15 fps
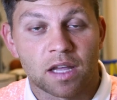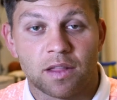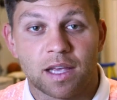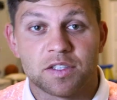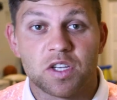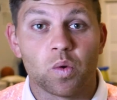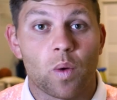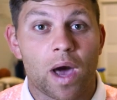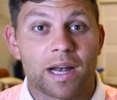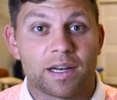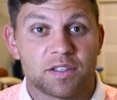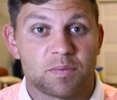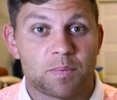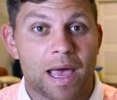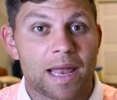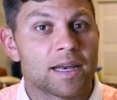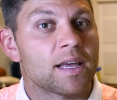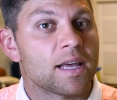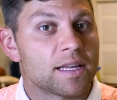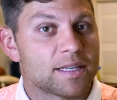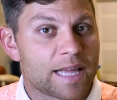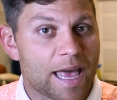unless you wanted to spend
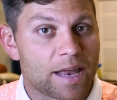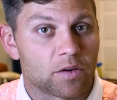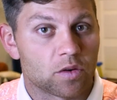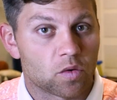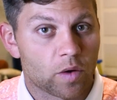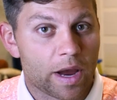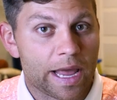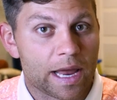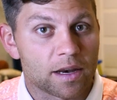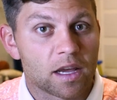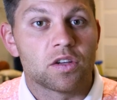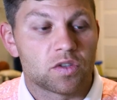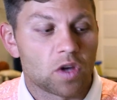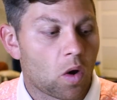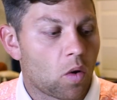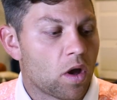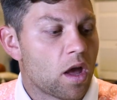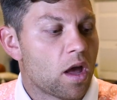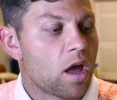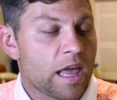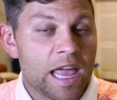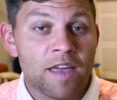10 grand. So
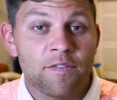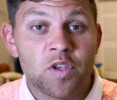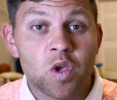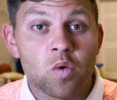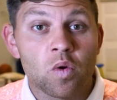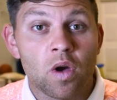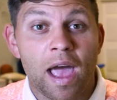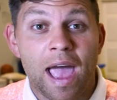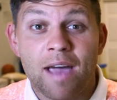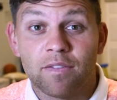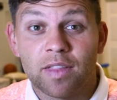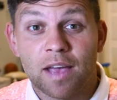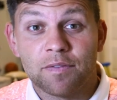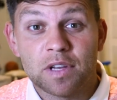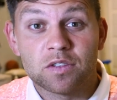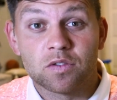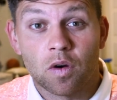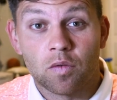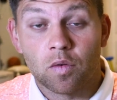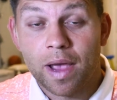if you have lefties over